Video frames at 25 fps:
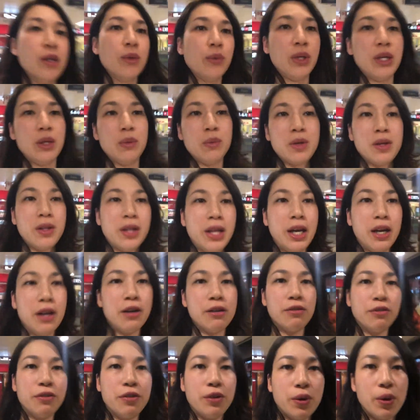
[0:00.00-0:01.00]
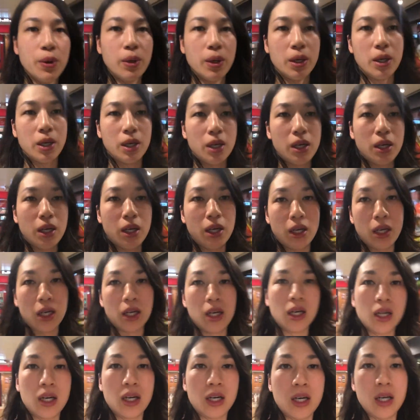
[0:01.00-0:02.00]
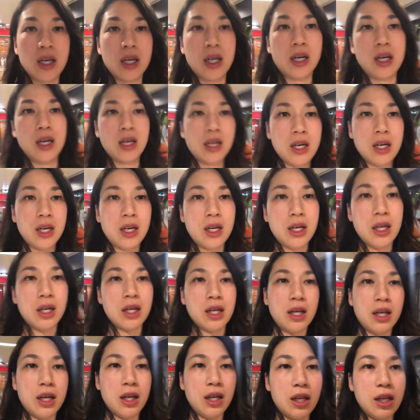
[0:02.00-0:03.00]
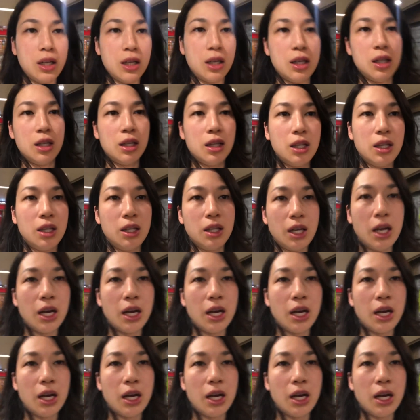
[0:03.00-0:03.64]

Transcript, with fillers: We were there for a uh,